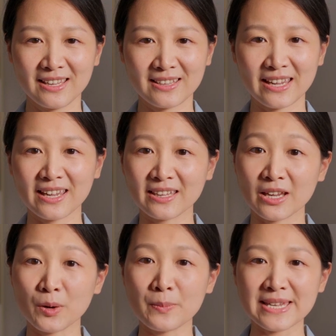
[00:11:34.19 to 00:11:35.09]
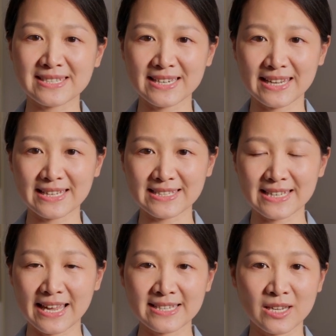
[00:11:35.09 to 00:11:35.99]
Take their mistakes
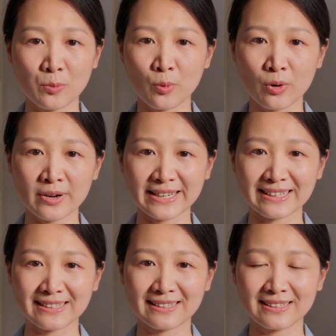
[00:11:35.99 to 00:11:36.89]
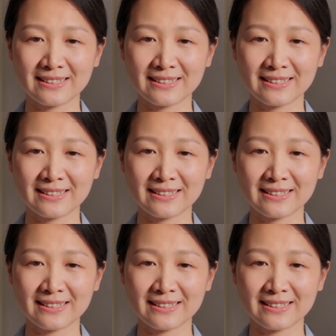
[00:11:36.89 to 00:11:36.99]
as a warning,